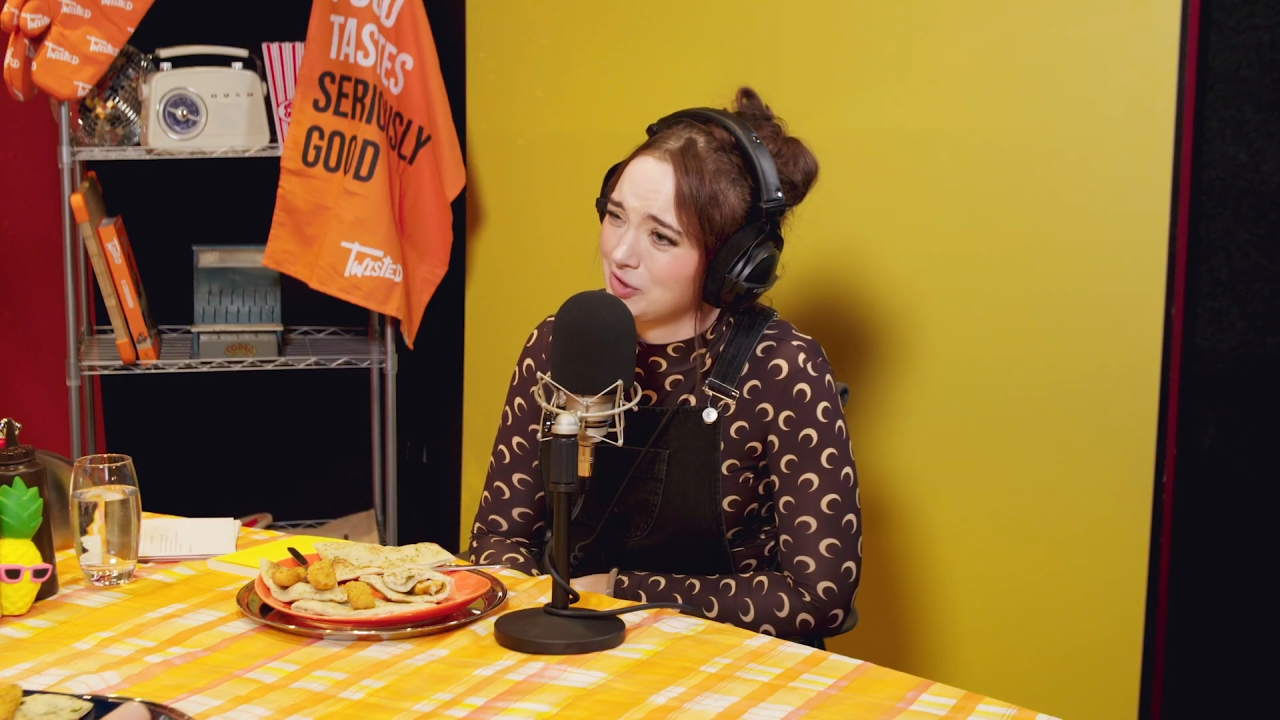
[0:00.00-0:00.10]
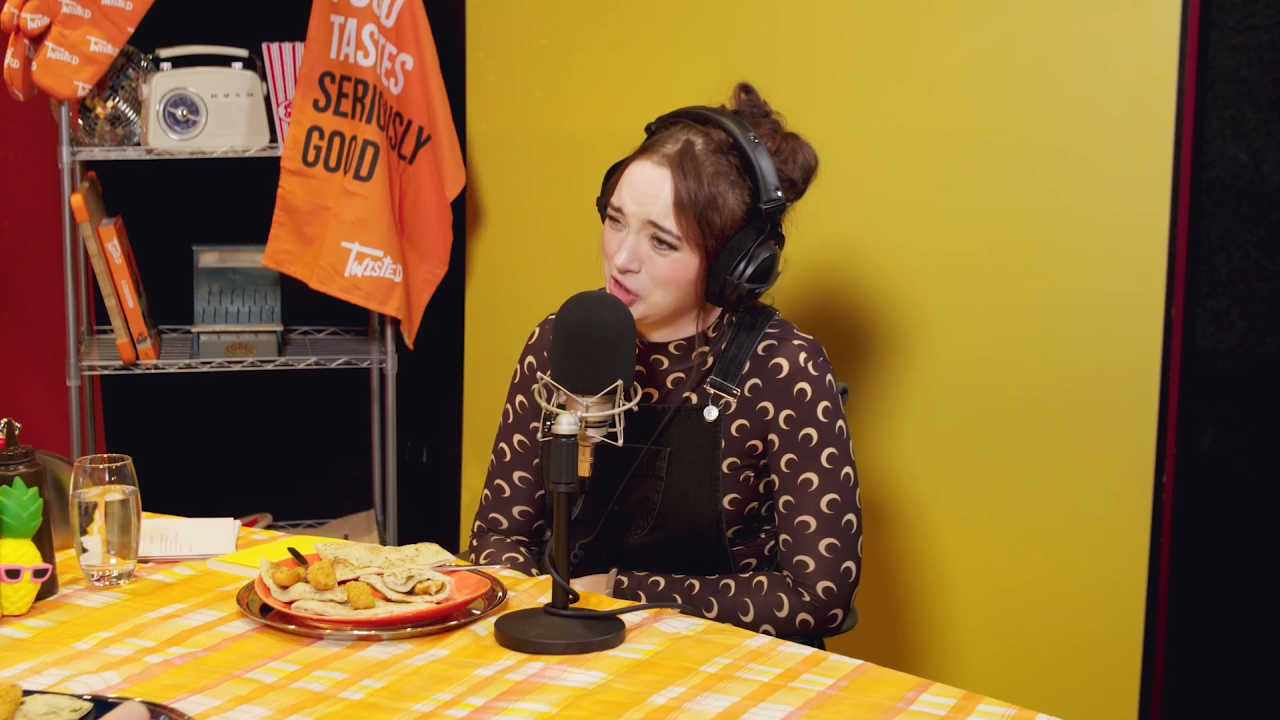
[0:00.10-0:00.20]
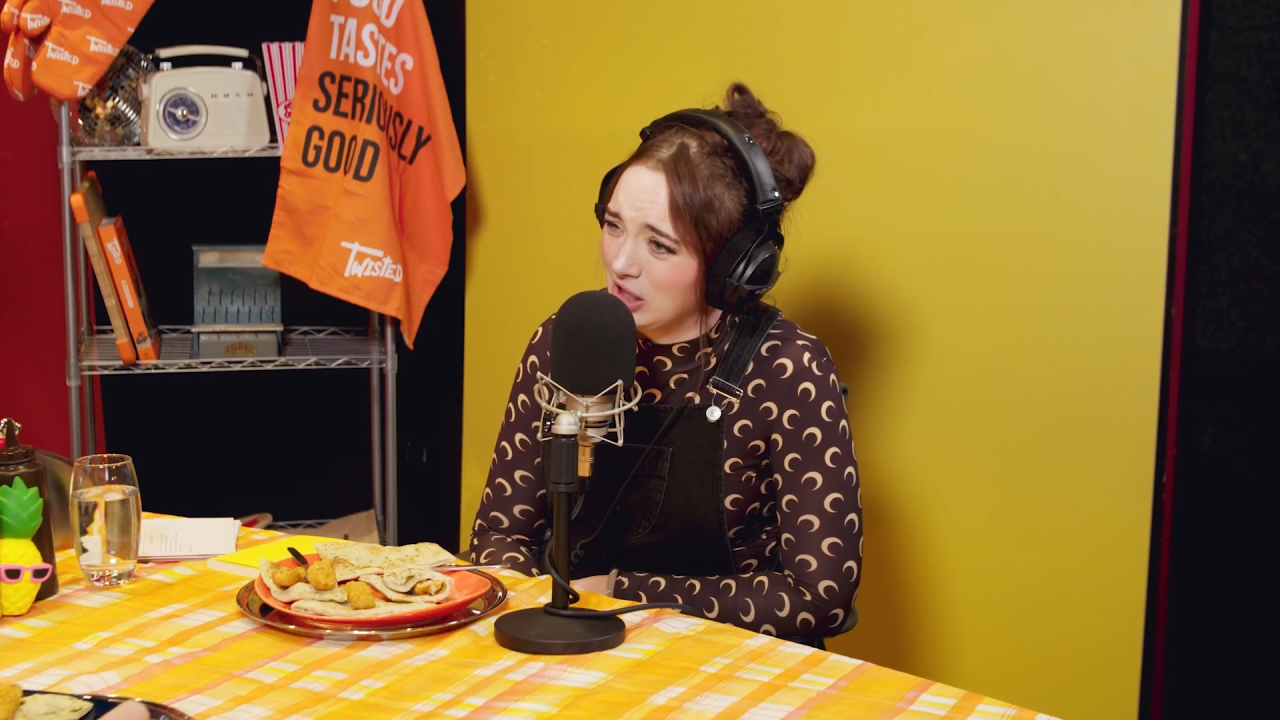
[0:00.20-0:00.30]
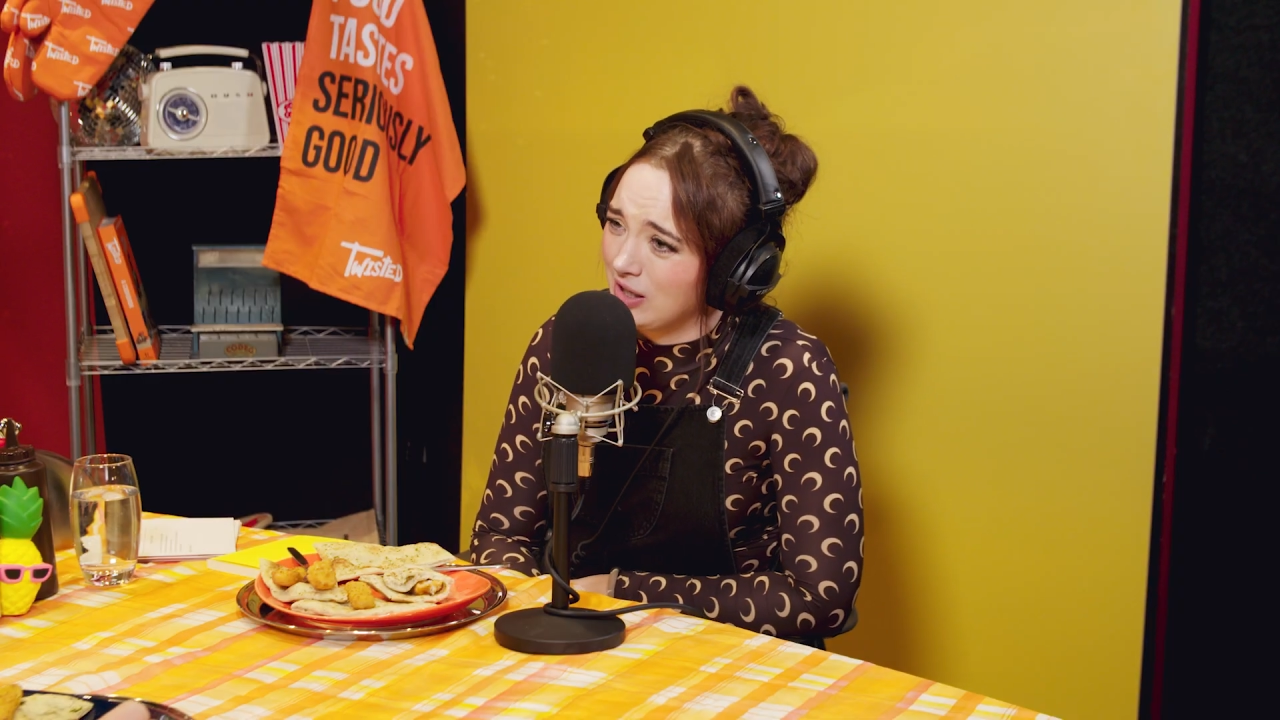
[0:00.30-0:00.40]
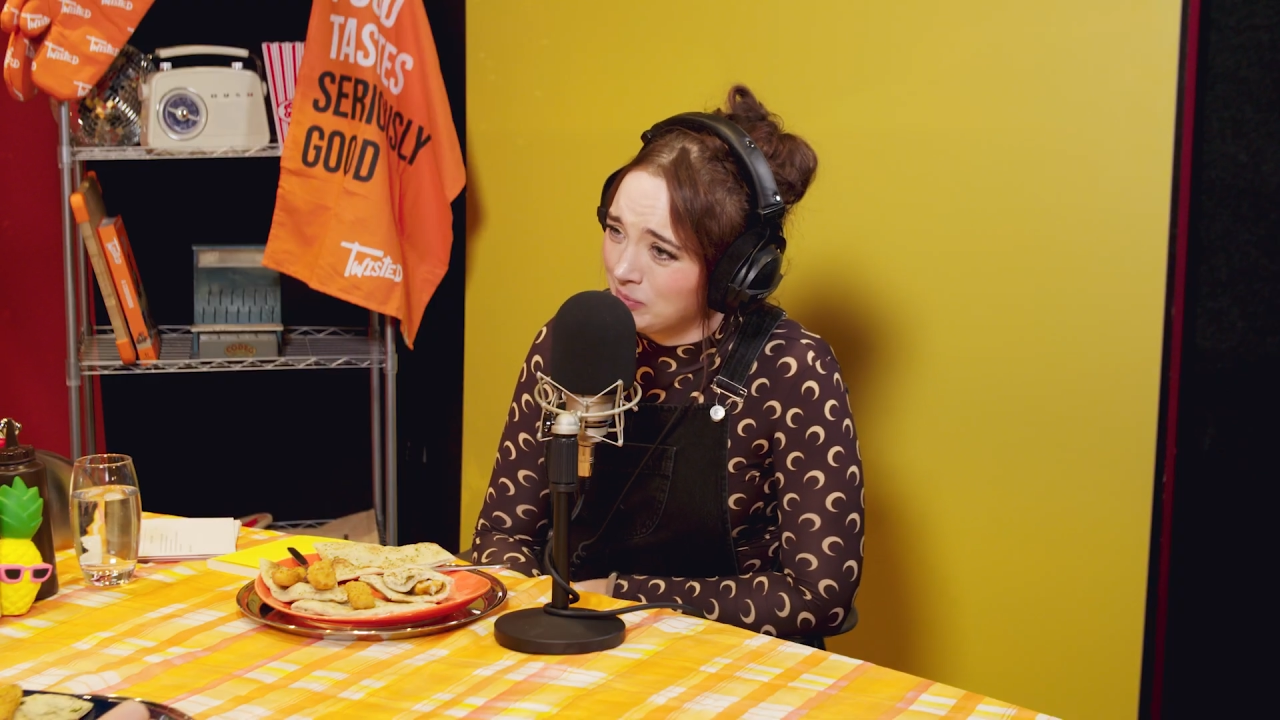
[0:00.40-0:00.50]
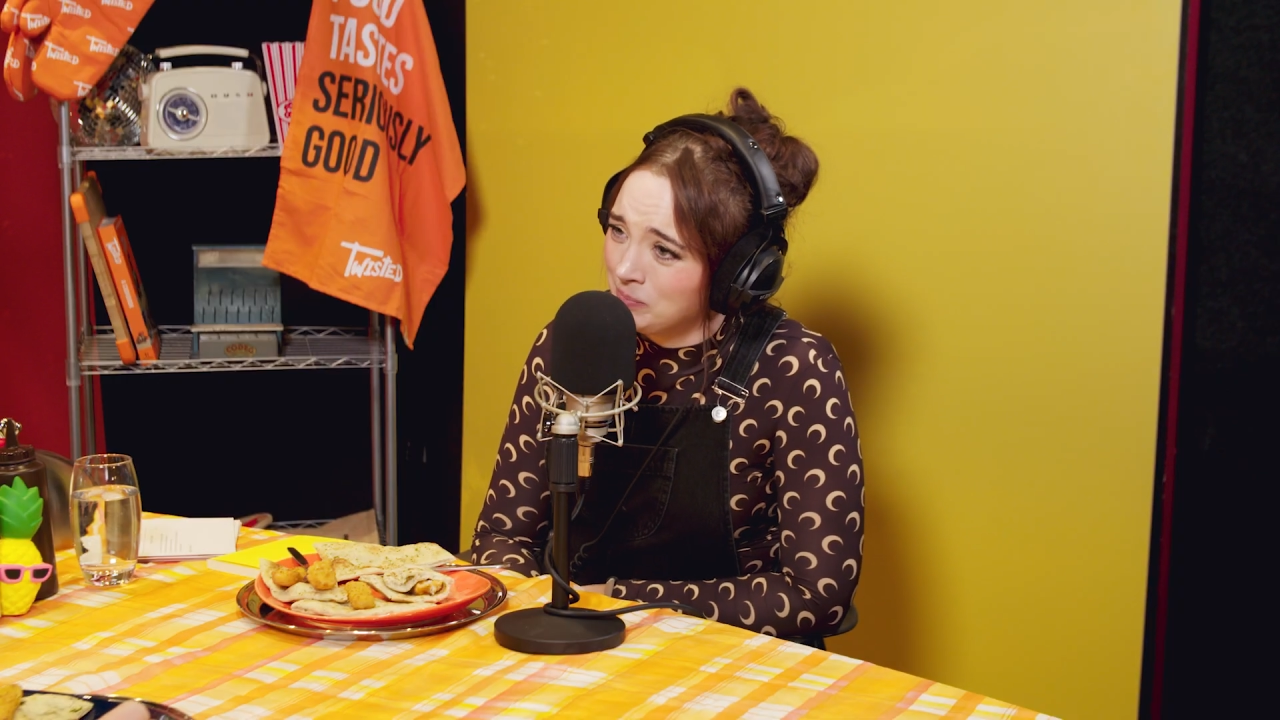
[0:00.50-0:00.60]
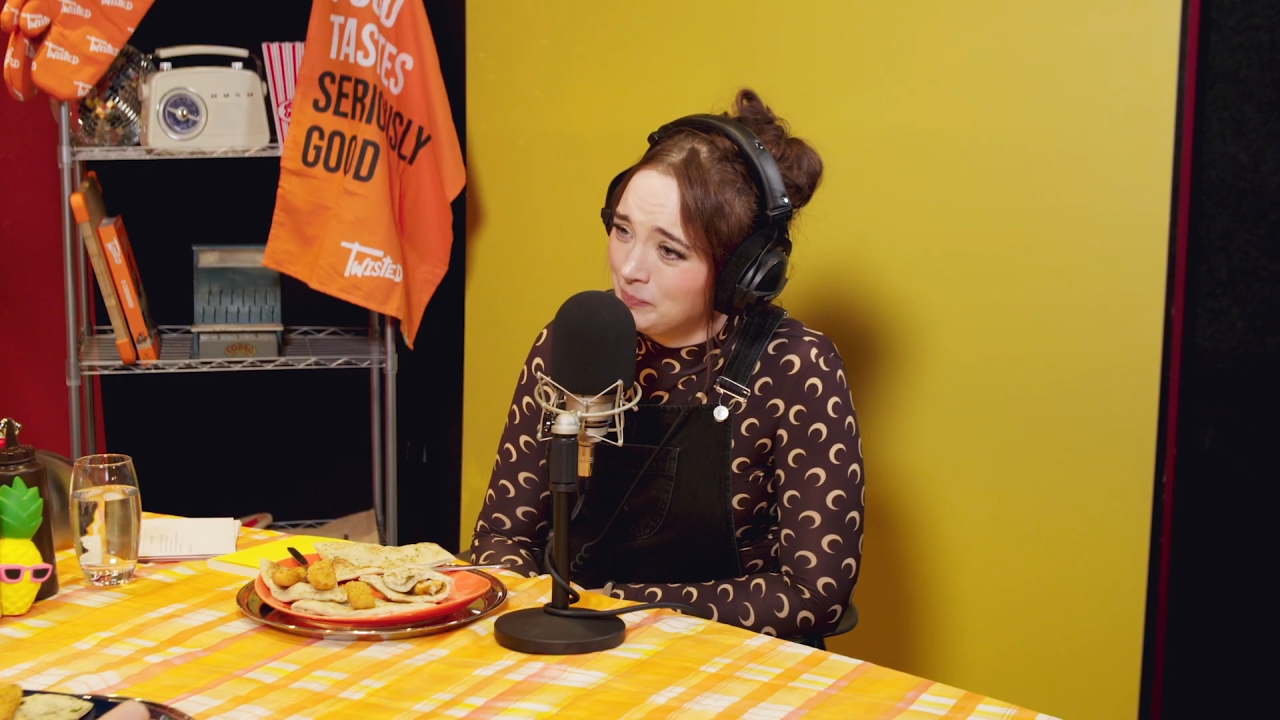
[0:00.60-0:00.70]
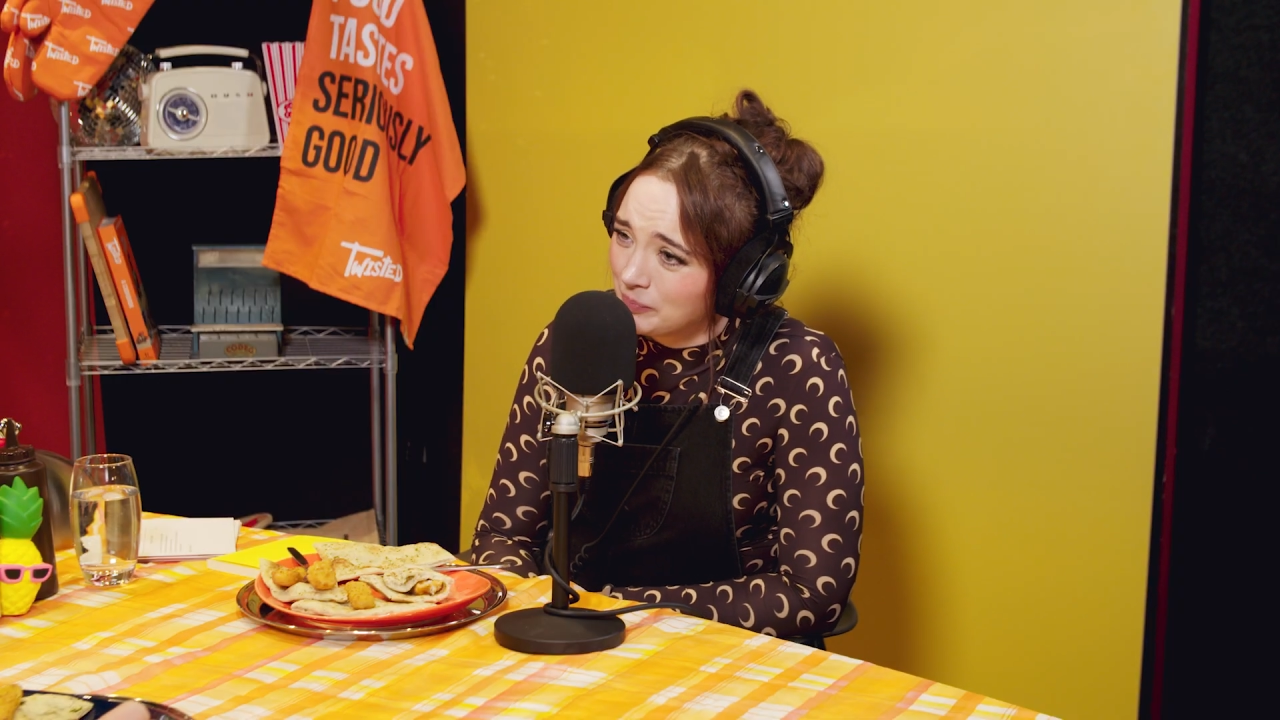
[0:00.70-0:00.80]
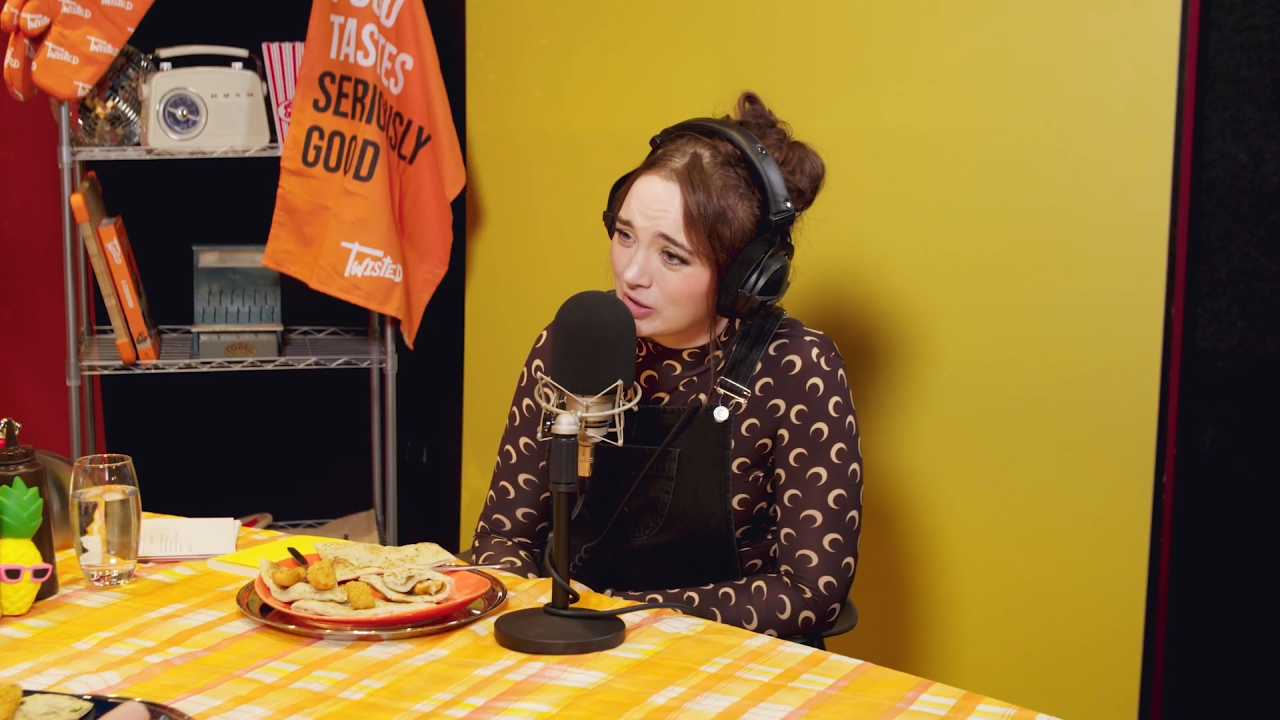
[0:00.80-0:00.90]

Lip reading: jam,